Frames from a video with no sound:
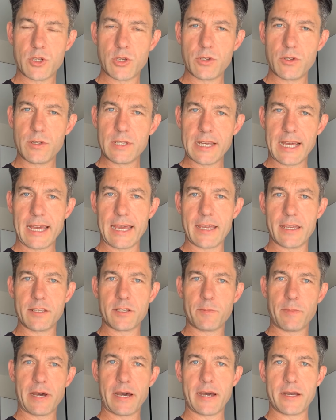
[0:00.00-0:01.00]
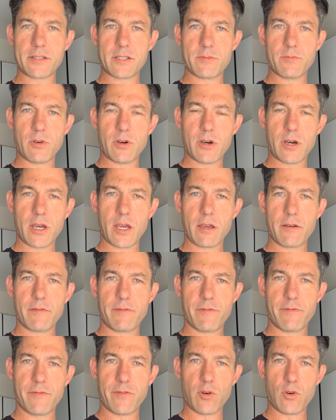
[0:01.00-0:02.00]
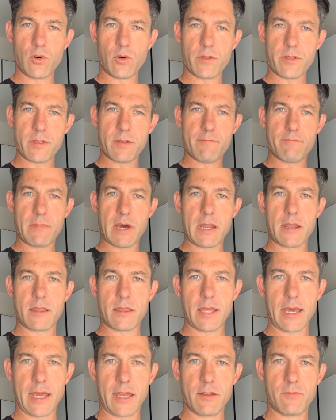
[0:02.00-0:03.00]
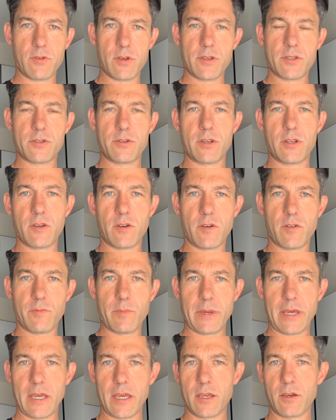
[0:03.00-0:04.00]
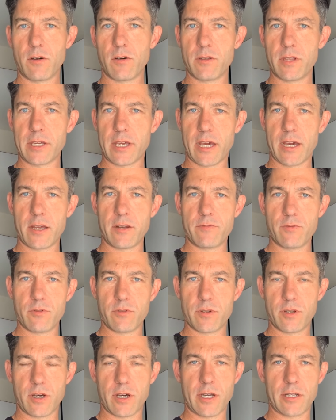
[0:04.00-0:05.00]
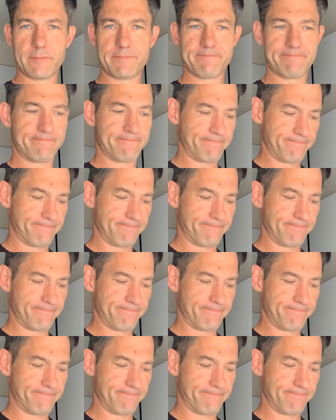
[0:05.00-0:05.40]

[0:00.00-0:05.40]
2 days past my 4th month anniversary of being on the carnivore diet.